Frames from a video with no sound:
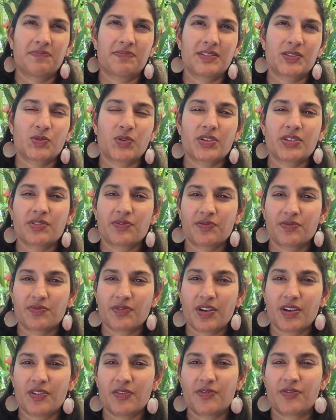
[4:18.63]
source
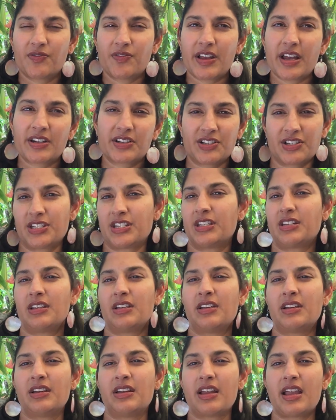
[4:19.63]
of energy
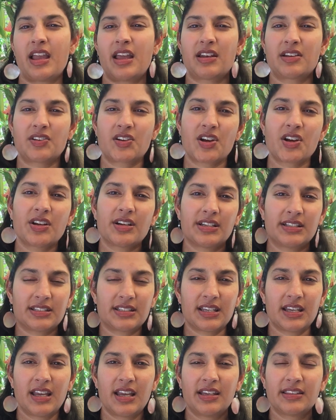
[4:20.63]
and current